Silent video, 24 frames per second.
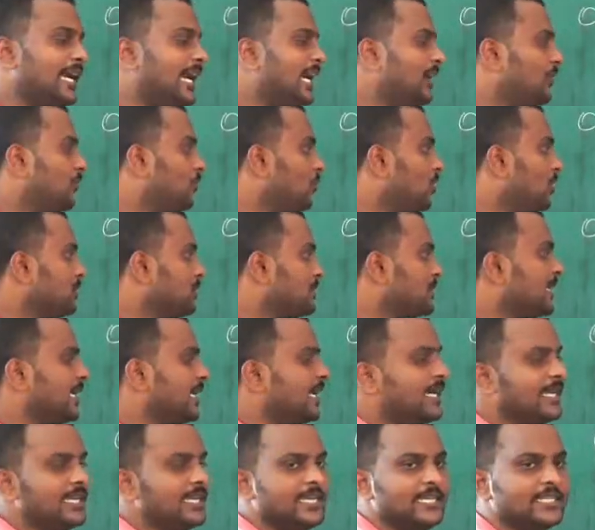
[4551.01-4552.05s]
And Ohm's
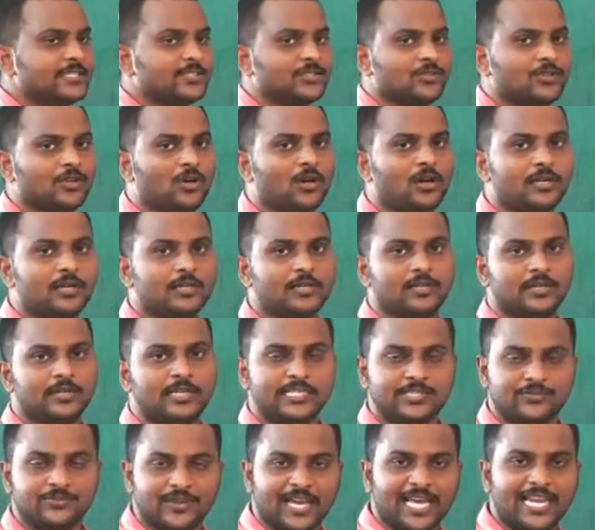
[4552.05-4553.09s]
law is
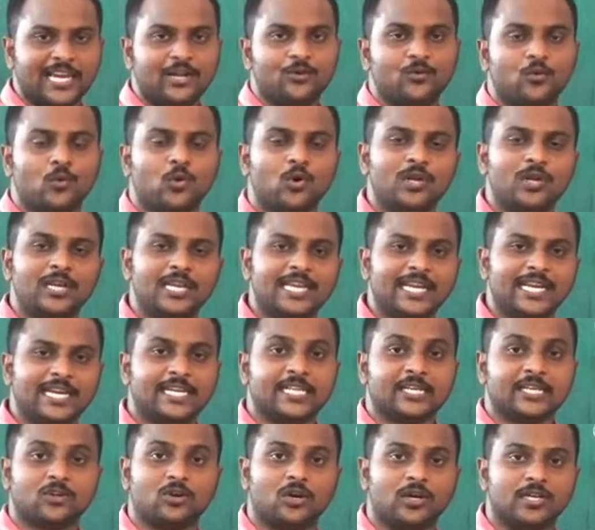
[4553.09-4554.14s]
valid only
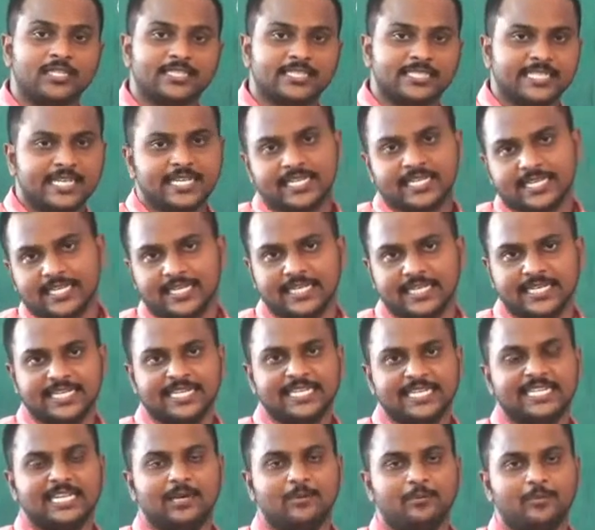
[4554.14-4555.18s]
at the constant
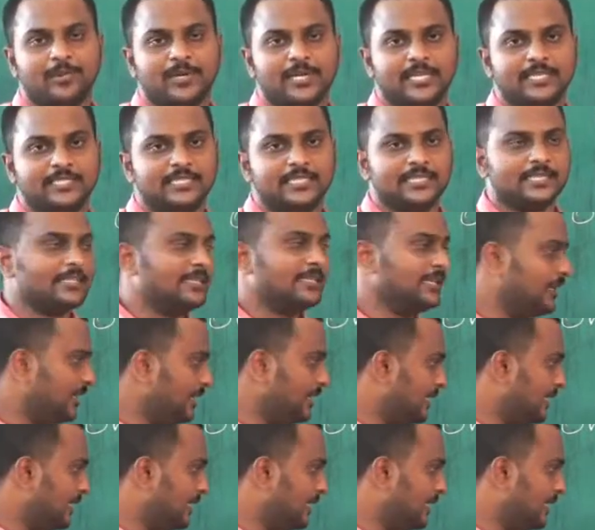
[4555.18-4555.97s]
temperature.